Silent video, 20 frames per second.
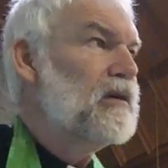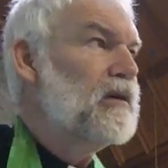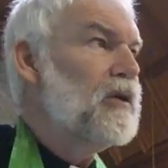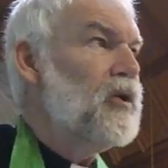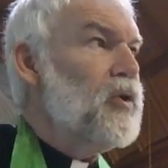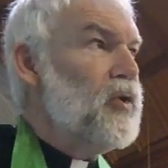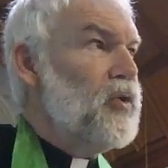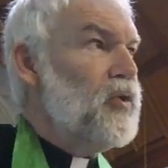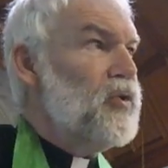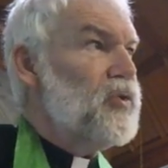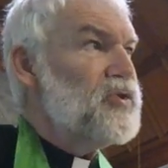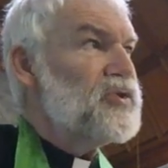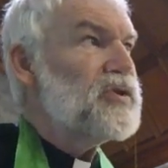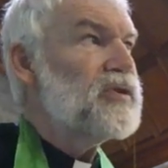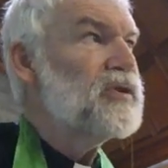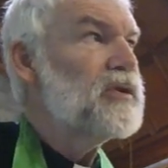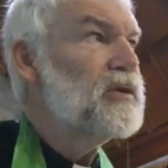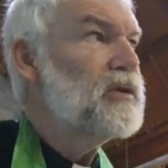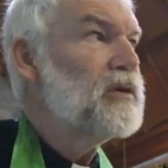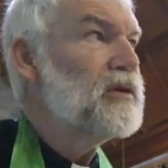whose
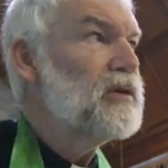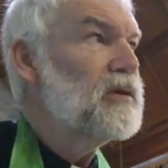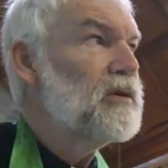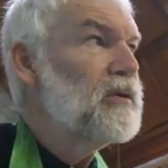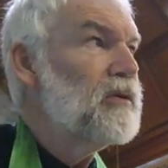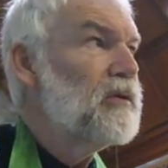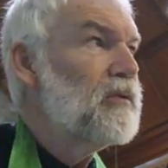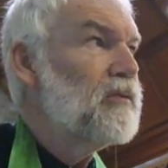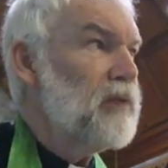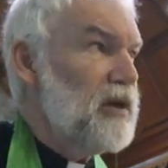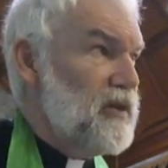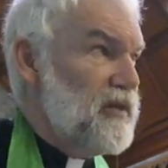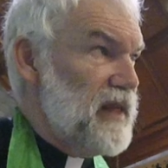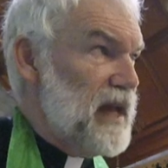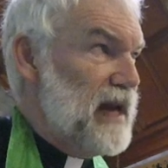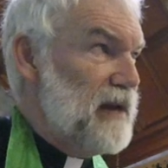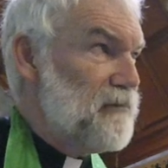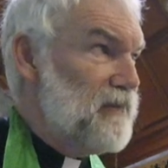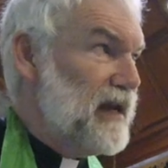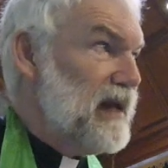will
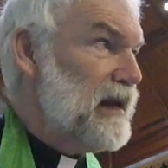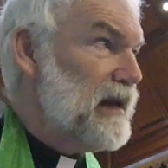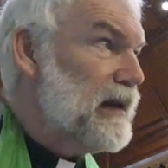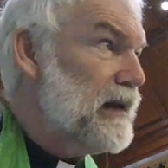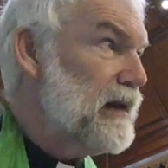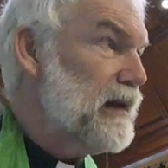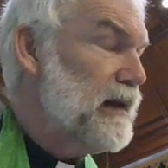they be?